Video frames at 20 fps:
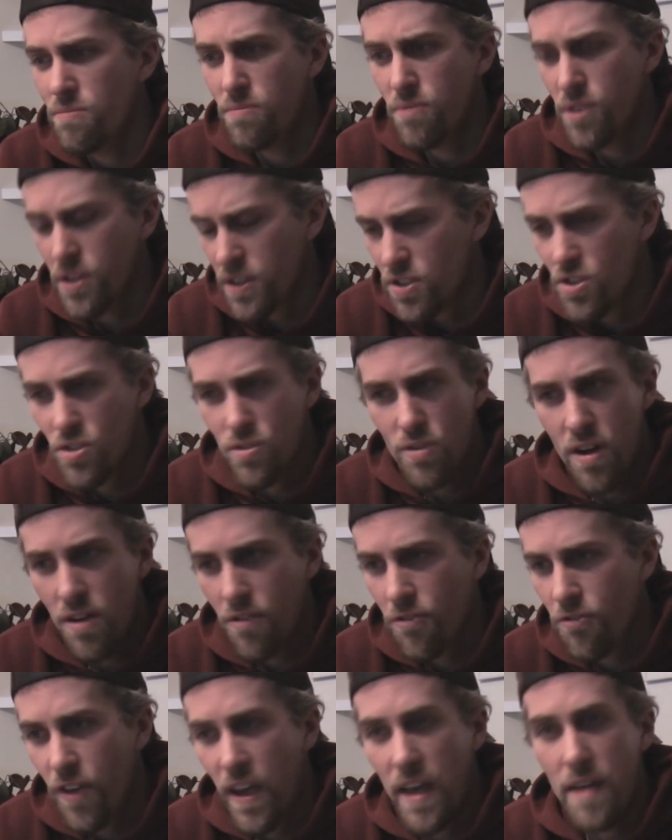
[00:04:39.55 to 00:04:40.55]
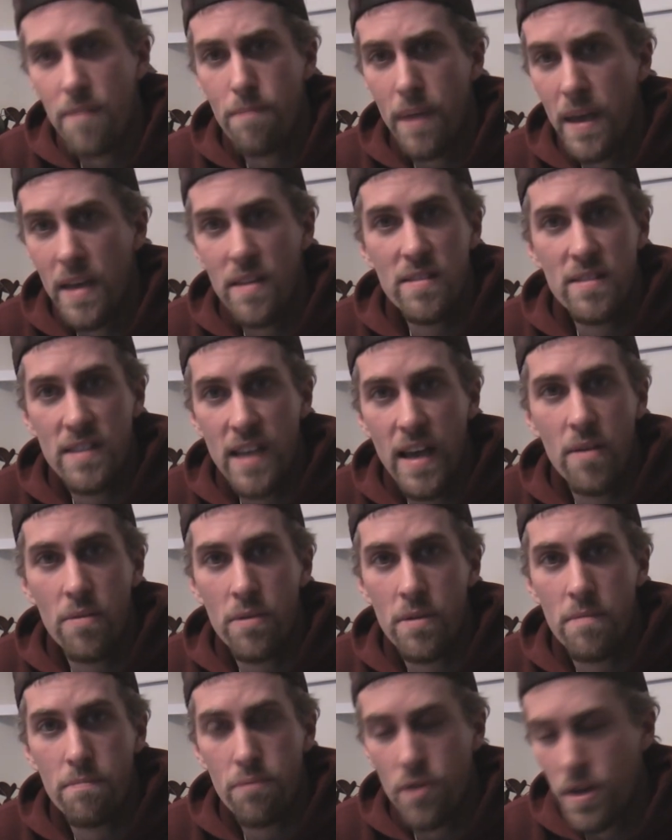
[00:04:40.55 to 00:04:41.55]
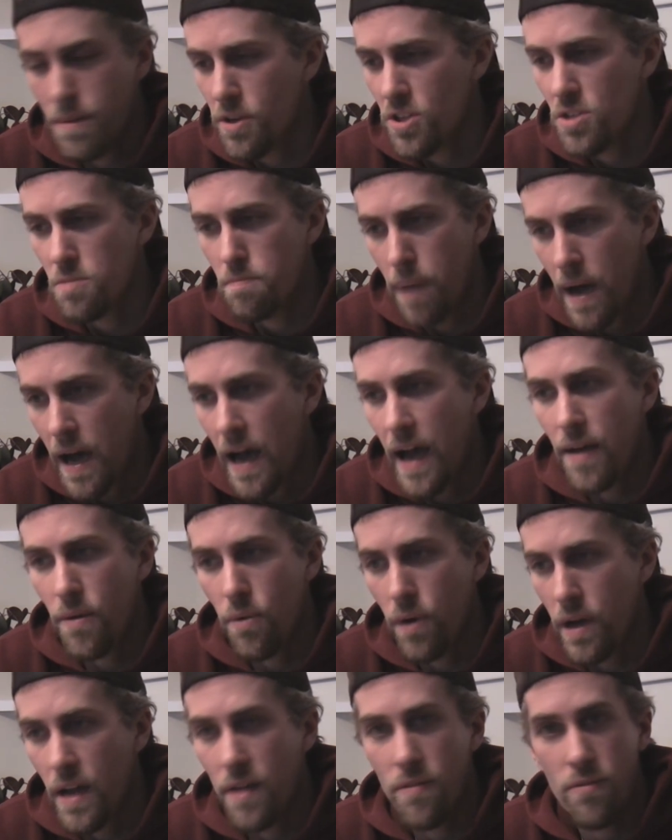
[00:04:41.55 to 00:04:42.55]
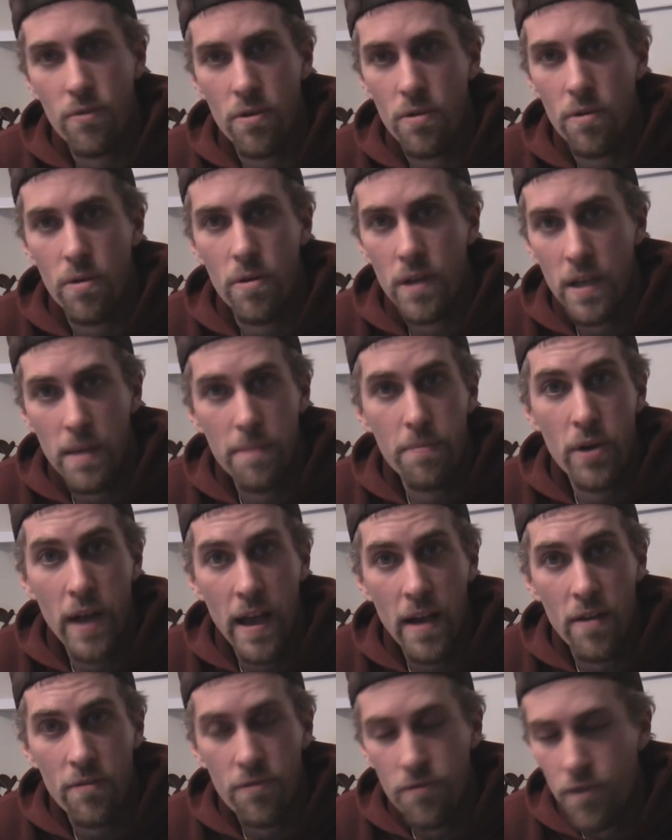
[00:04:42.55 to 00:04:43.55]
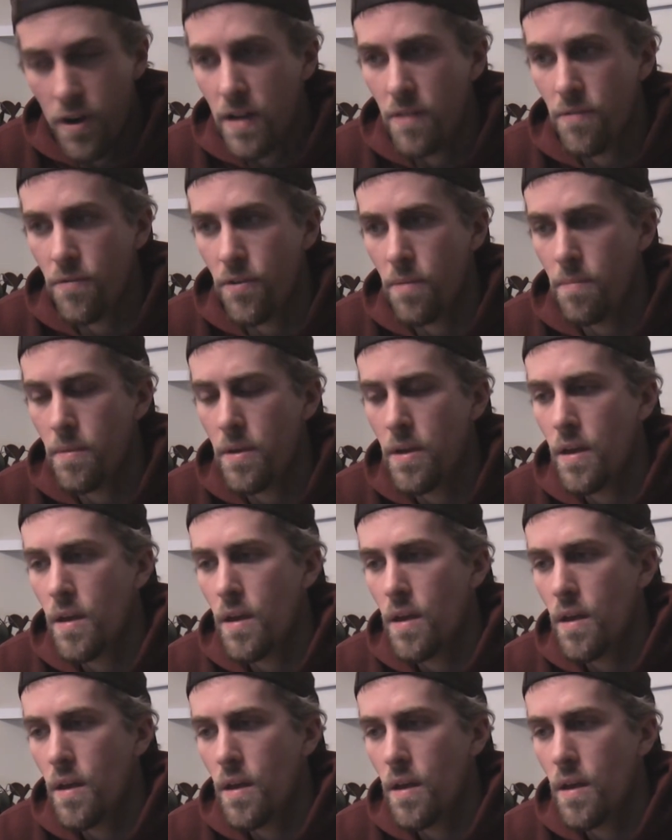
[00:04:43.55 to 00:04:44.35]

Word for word: really strong fan base that would pretty much buy whatever he put out in front of them.